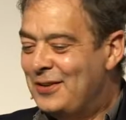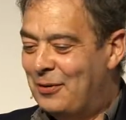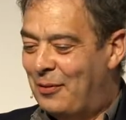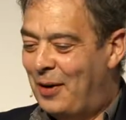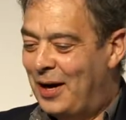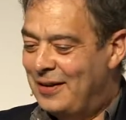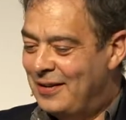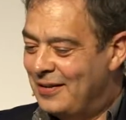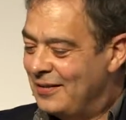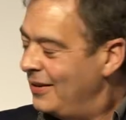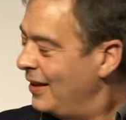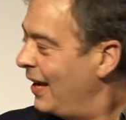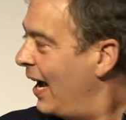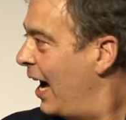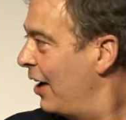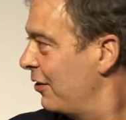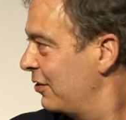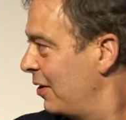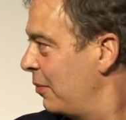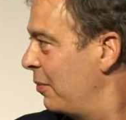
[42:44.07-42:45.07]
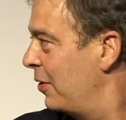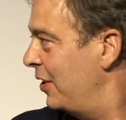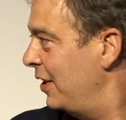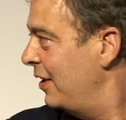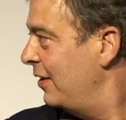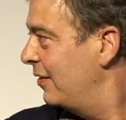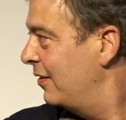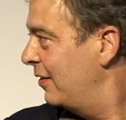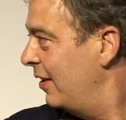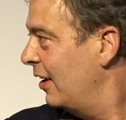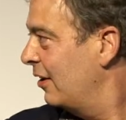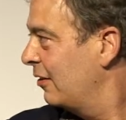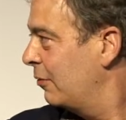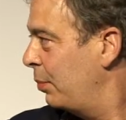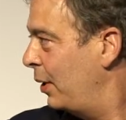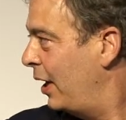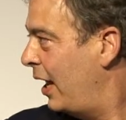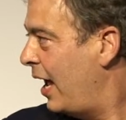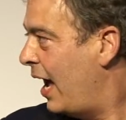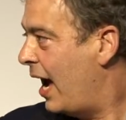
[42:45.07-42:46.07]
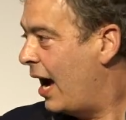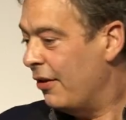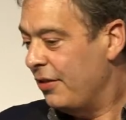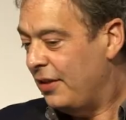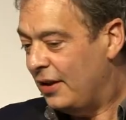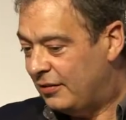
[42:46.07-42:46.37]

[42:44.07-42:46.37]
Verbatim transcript: to wait and see how some of these things play out.